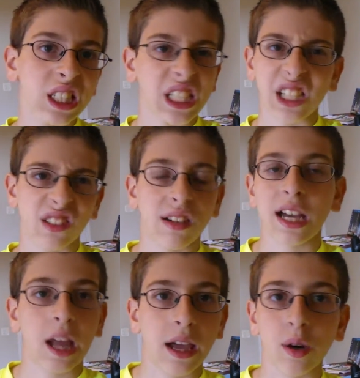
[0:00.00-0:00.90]
I don't know.
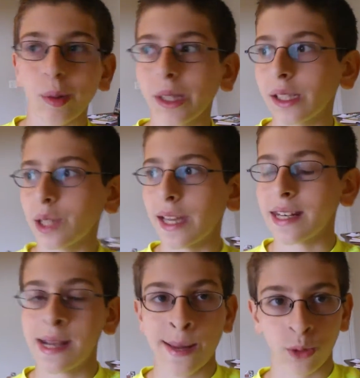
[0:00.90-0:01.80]
I, I don't really like
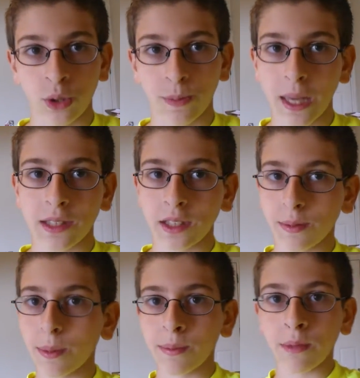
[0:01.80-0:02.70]
names with
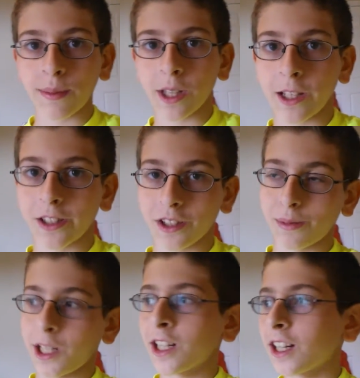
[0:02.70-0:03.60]
spaces. But maybe that's
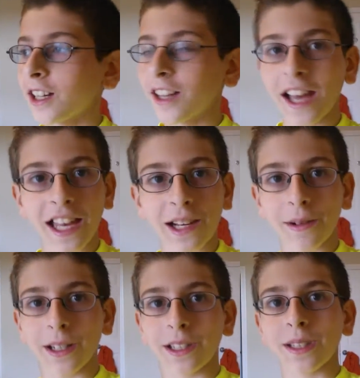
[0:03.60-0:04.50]
just me.
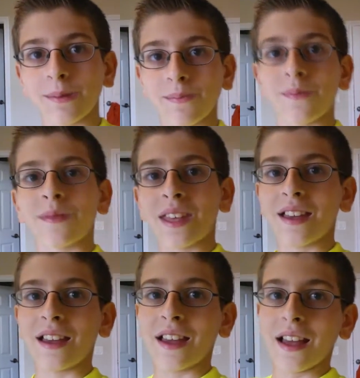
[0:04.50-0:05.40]
Anyways.
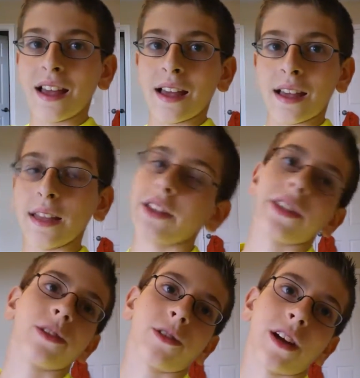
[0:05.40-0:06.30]

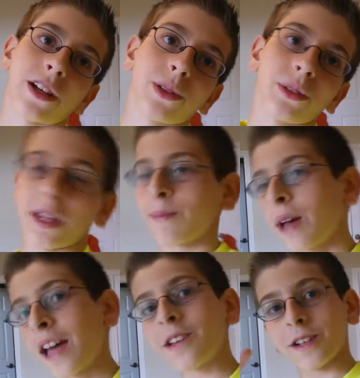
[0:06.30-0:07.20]
Unless it's your actual name.
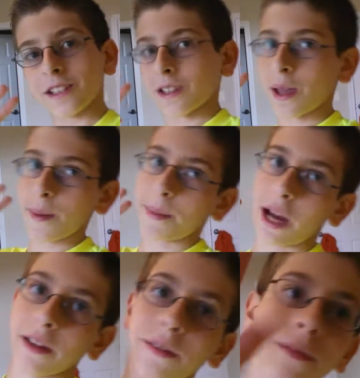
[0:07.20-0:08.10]
Anyways, bye.